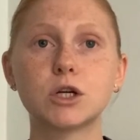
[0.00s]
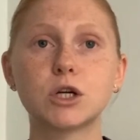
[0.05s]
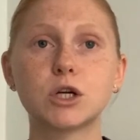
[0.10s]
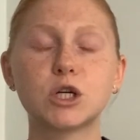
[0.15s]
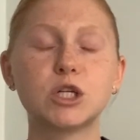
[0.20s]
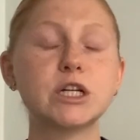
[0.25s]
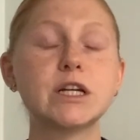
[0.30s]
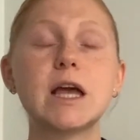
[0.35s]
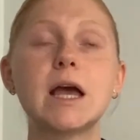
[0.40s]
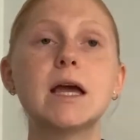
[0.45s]

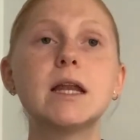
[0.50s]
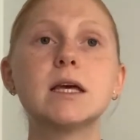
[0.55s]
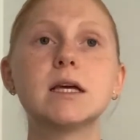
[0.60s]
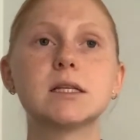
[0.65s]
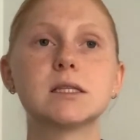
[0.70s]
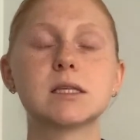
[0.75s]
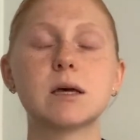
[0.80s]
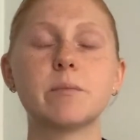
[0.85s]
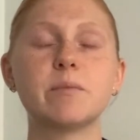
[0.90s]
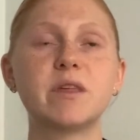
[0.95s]
creating
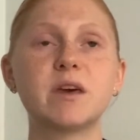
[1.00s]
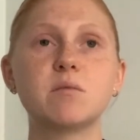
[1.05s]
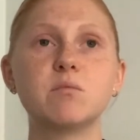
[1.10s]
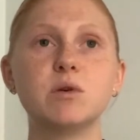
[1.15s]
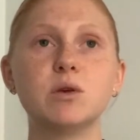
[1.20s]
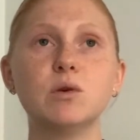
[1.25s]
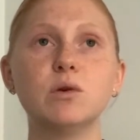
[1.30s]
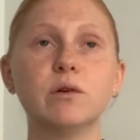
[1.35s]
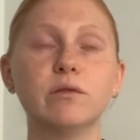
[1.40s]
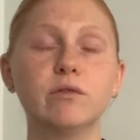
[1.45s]
something
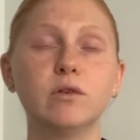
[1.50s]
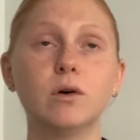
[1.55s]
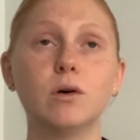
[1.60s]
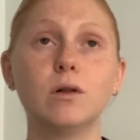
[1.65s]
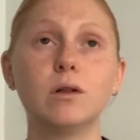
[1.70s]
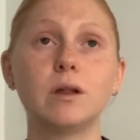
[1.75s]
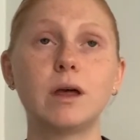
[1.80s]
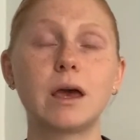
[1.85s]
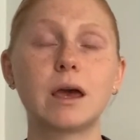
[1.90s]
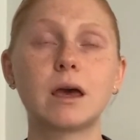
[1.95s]

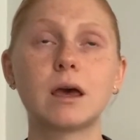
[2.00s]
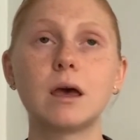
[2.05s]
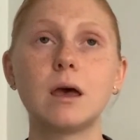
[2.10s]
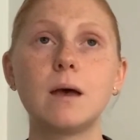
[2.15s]
beautiful? Like